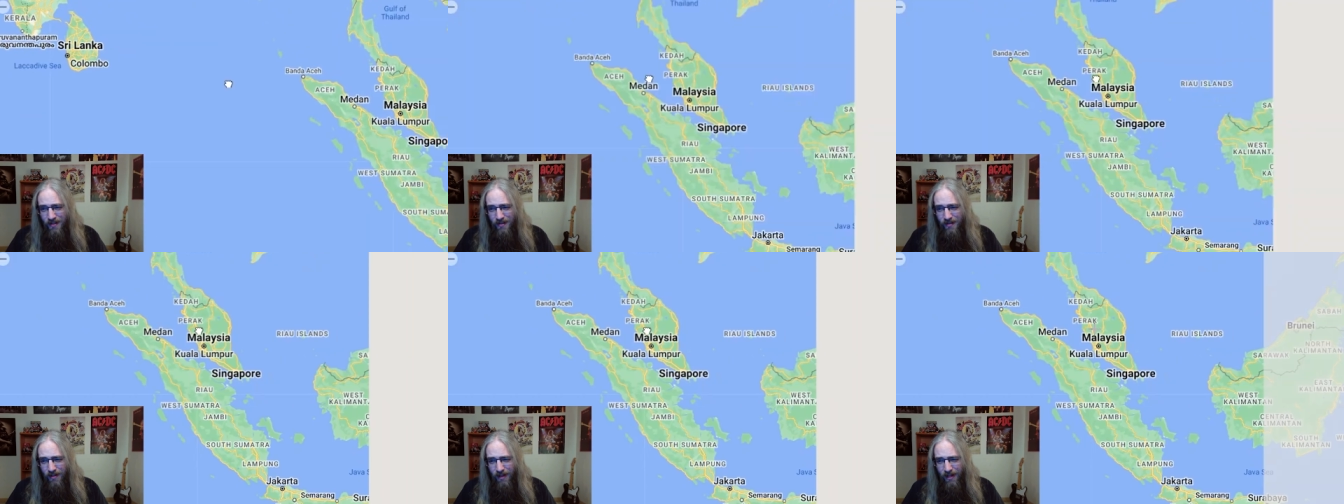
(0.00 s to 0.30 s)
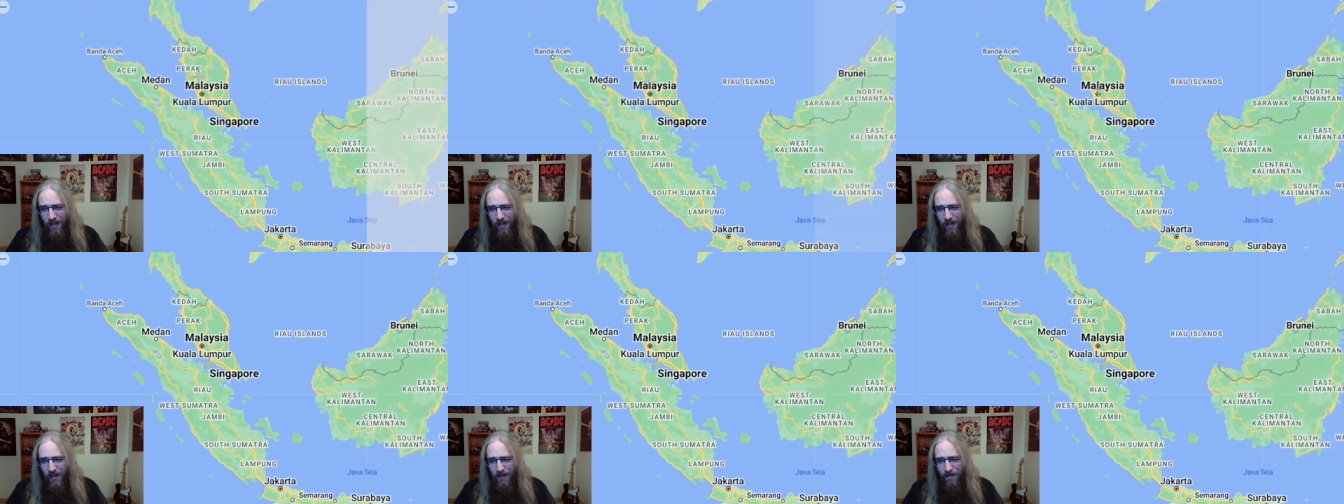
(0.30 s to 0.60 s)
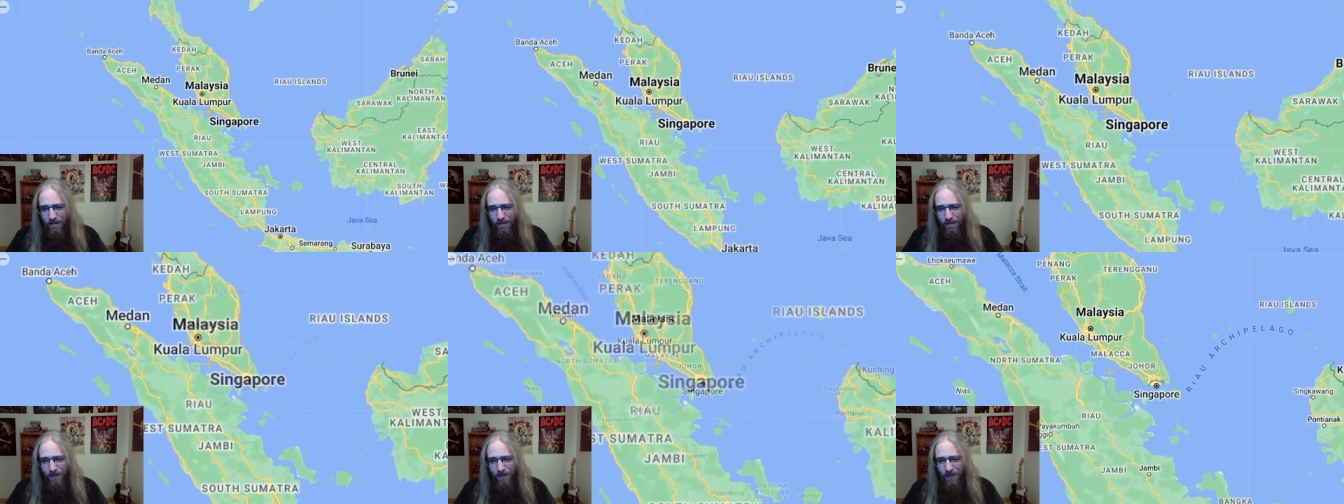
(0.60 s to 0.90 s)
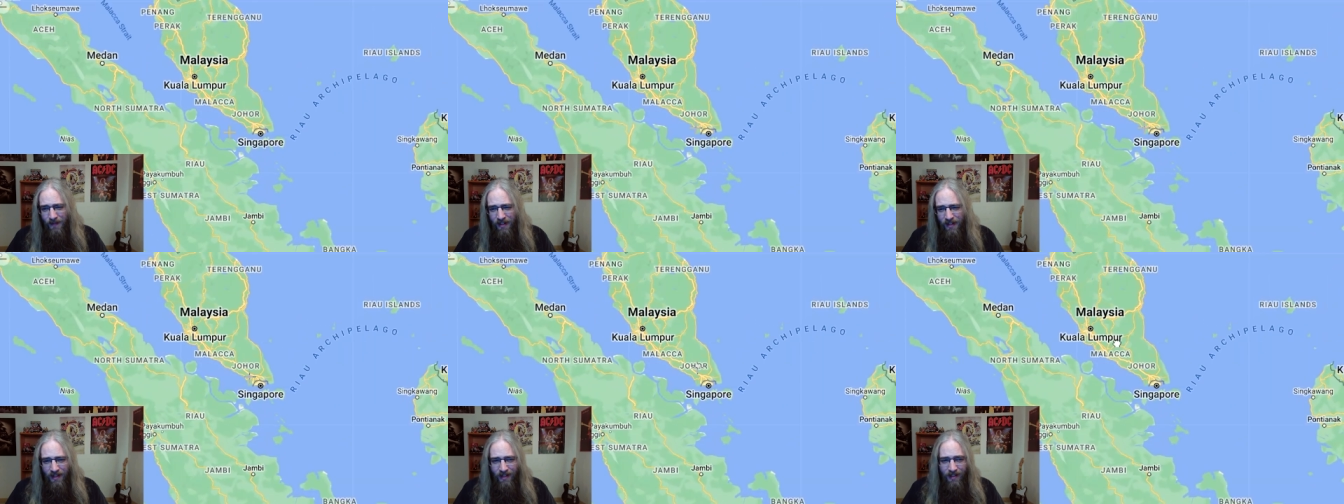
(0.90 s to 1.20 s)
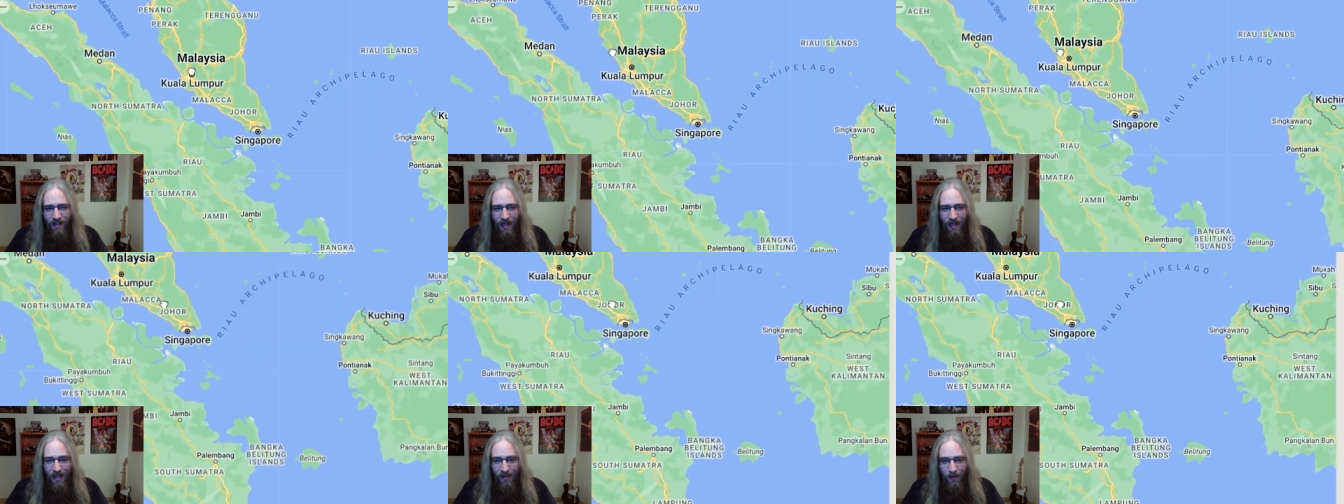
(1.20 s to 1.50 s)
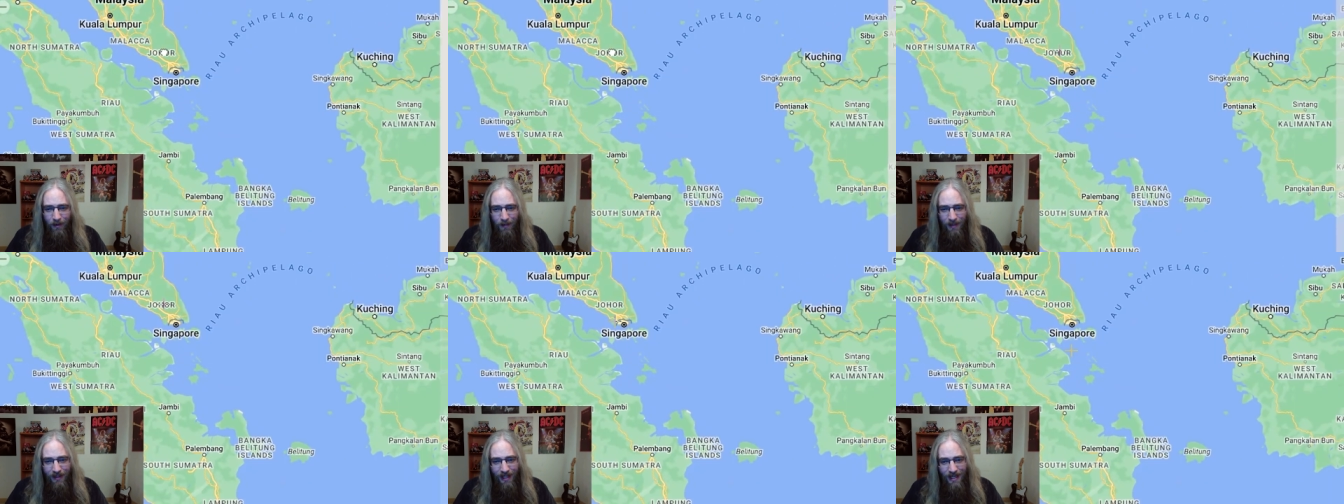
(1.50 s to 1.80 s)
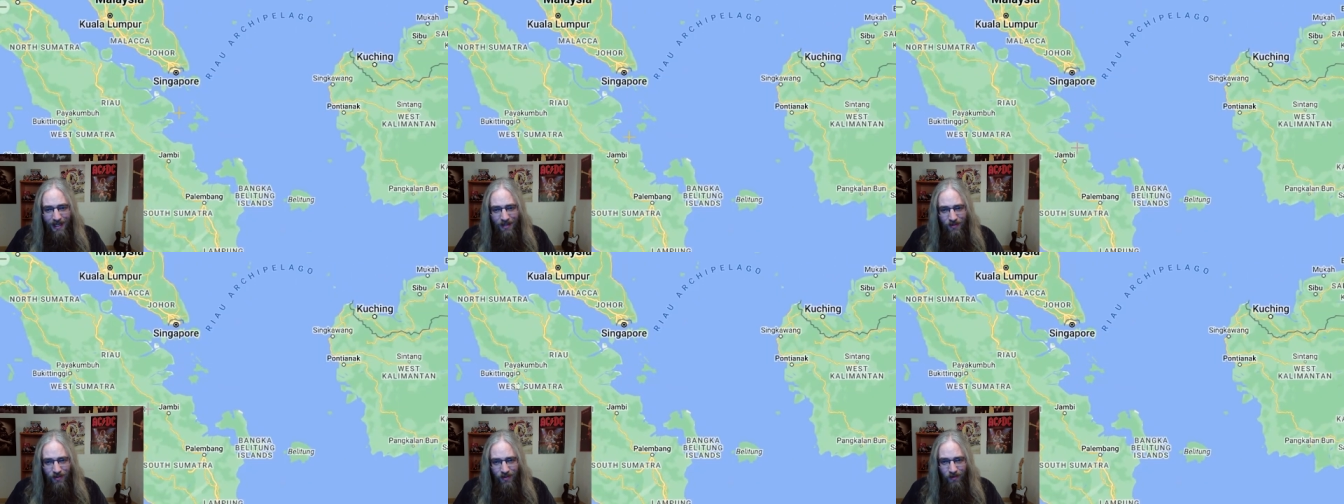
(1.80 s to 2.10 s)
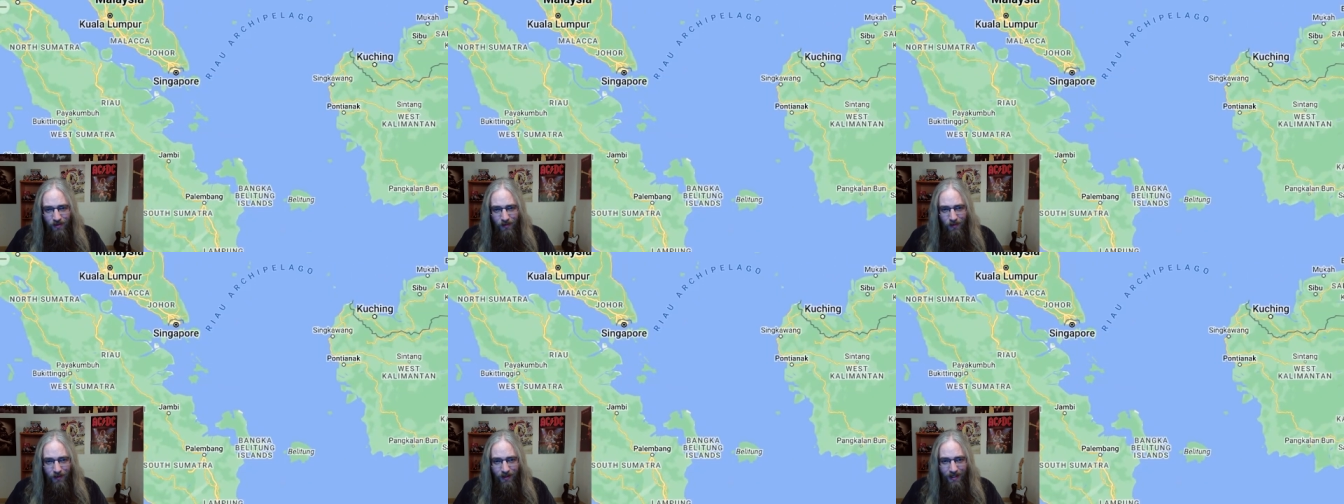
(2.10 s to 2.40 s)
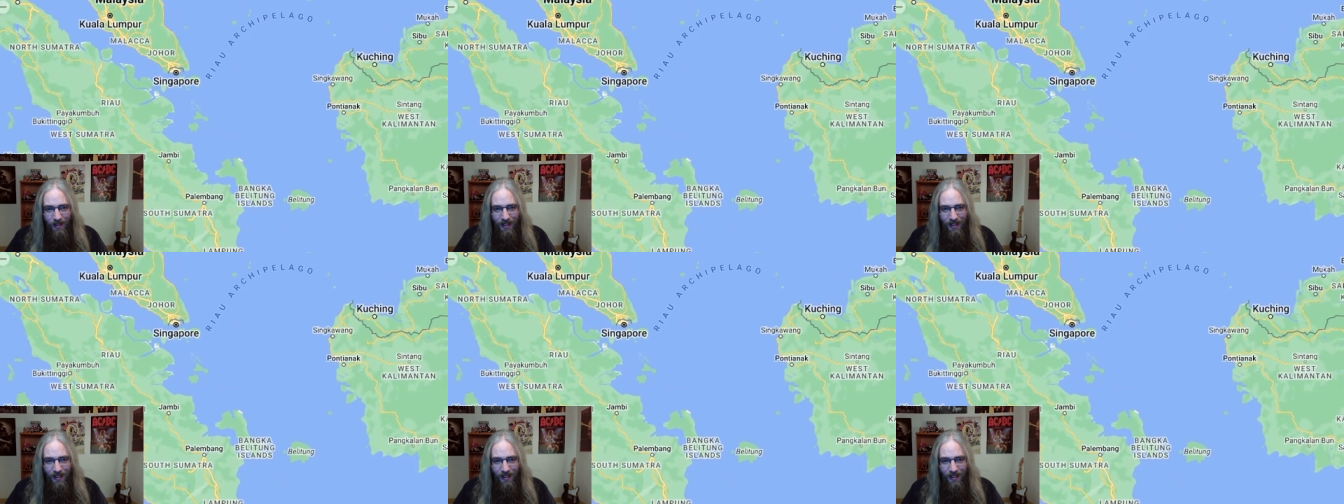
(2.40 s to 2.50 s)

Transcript: Uh, either Malaysia or